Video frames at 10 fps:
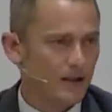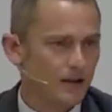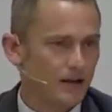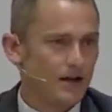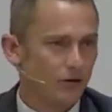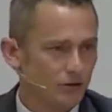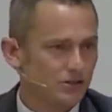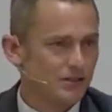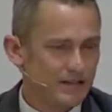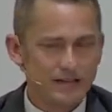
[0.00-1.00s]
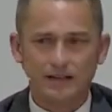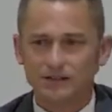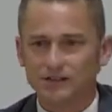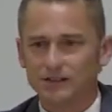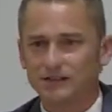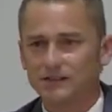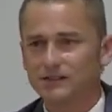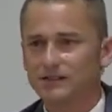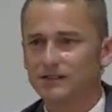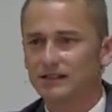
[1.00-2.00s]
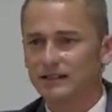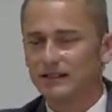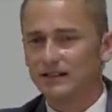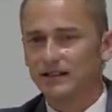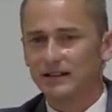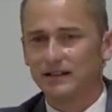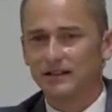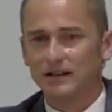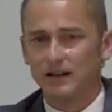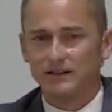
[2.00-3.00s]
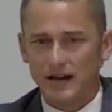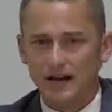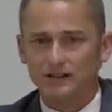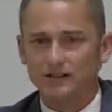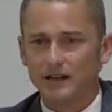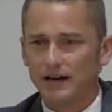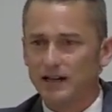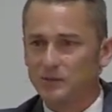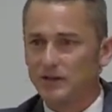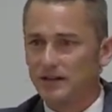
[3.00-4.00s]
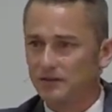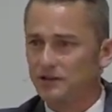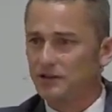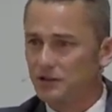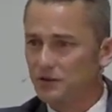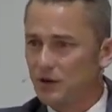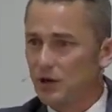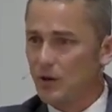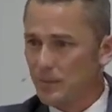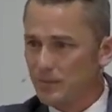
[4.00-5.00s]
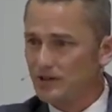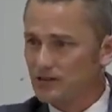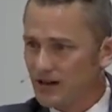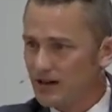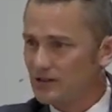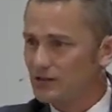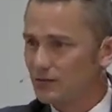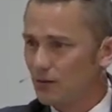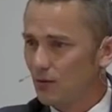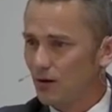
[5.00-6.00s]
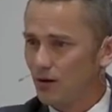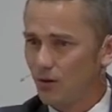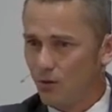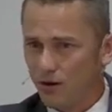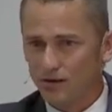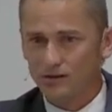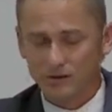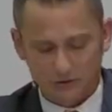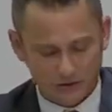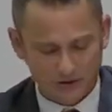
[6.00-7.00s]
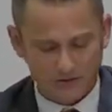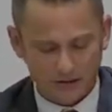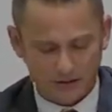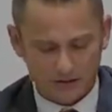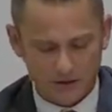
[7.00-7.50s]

And elders and deacons, this is a task that has been given to you. Equip the saints for works of service.